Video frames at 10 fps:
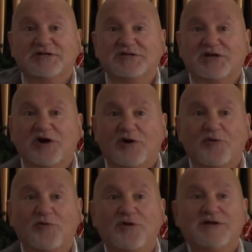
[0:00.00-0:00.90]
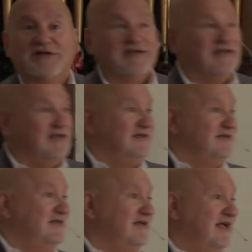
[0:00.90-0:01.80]
to go
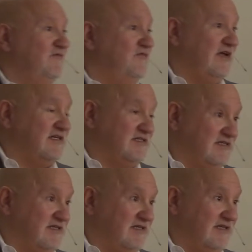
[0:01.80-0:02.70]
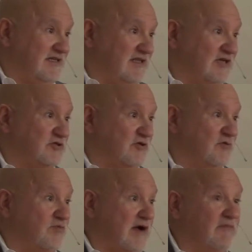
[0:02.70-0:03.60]
and fix the electrical
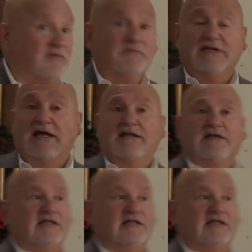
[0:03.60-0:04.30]
problem. The